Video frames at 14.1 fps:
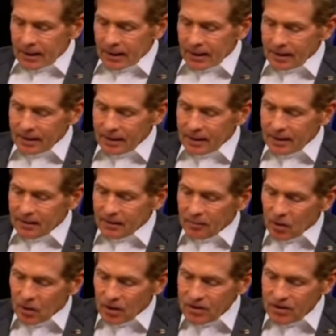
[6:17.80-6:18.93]
And yet, the
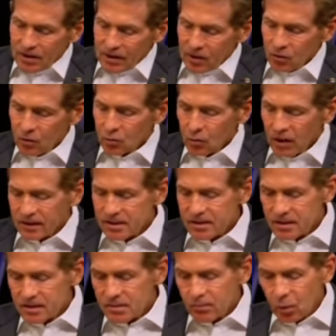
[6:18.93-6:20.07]
Boston Herald writes
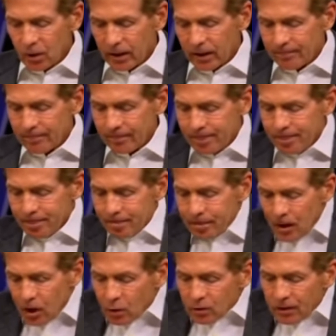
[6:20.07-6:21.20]
this morning,
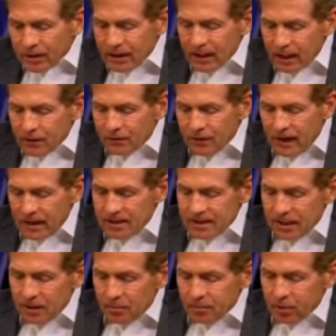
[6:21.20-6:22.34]
only an
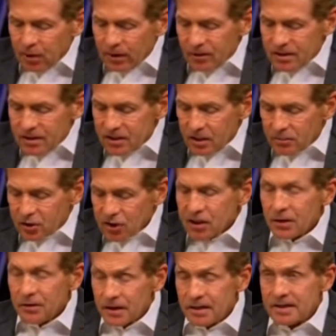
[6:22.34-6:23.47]
unvaccinated player is subject
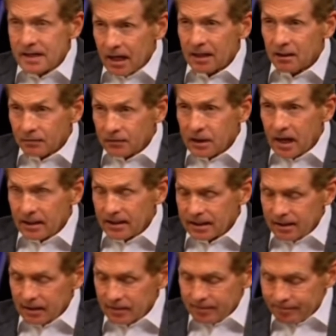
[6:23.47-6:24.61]
to this kind of
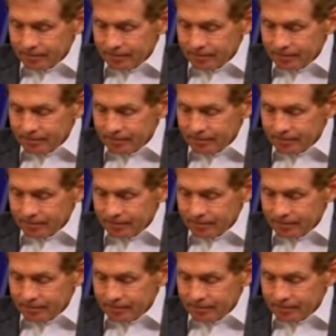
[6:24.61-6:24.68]
lockdown.